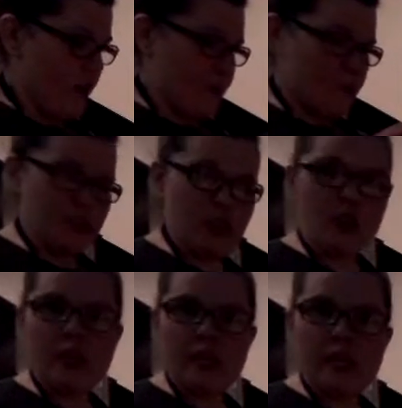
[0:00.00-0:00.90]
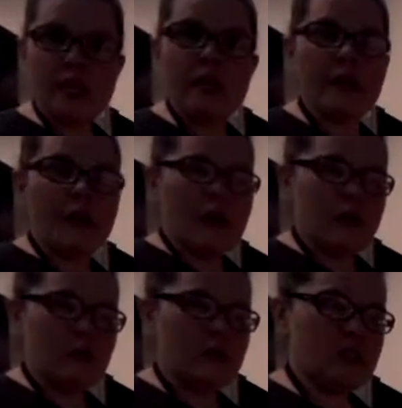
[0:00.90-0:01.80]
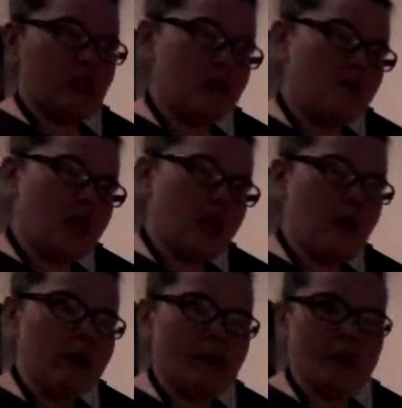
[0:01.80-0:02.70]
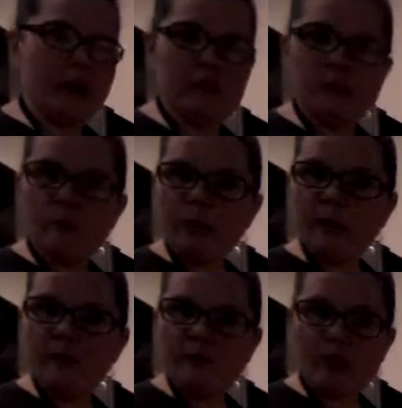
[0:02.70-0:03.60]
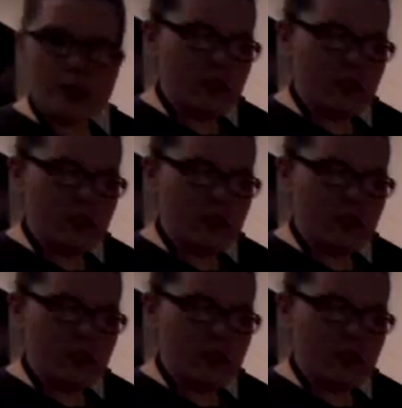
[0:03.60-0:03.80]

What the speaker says: I put turkey stuffing with a little bit of turkey